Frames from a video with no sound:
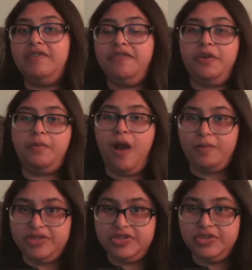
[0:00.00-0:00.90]
their
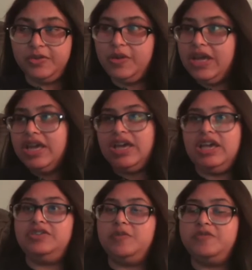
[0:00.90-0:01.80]
props too
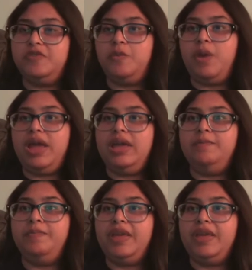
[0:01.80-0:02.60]
in terms of the way